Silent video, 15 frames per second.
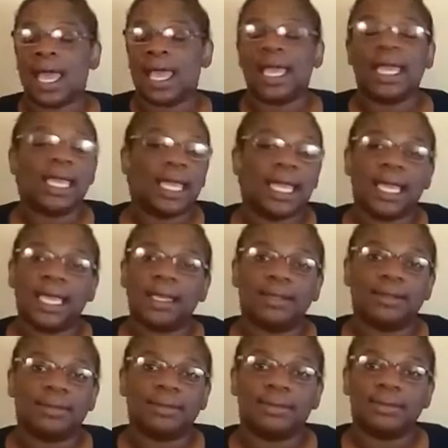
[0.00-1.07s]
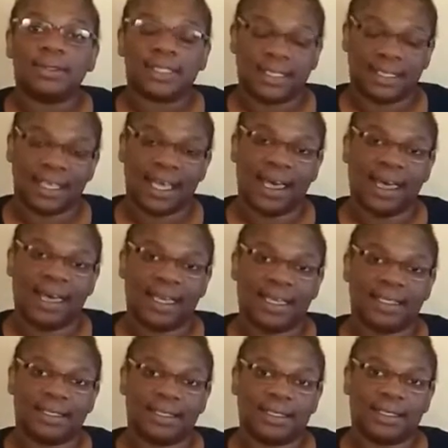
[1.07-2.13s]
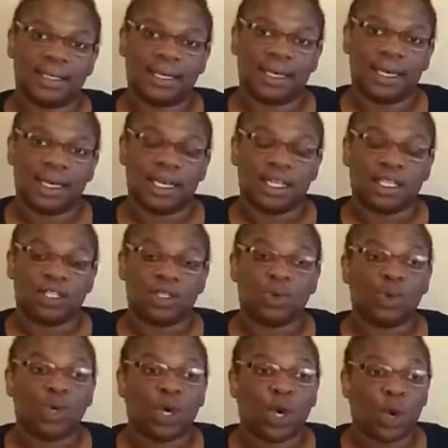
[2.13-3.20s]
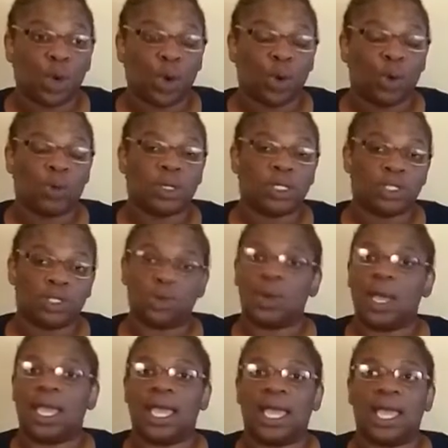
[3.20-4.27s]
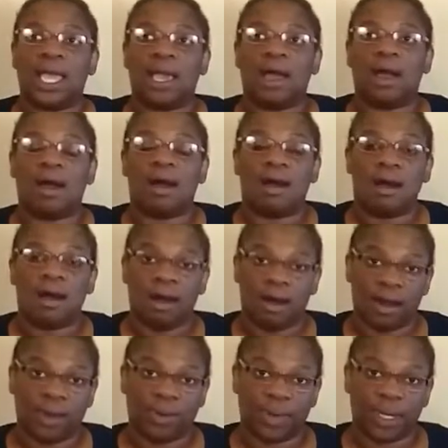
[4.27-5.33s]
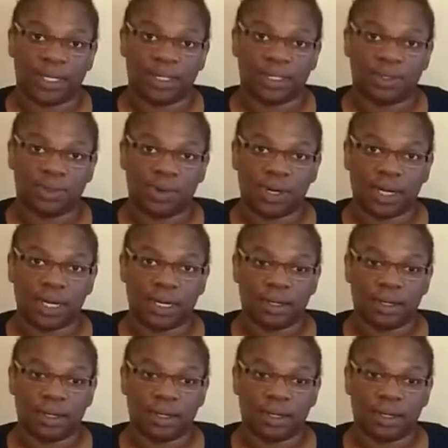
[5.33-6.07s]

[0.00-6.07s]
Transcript: he decides to go to a hardware store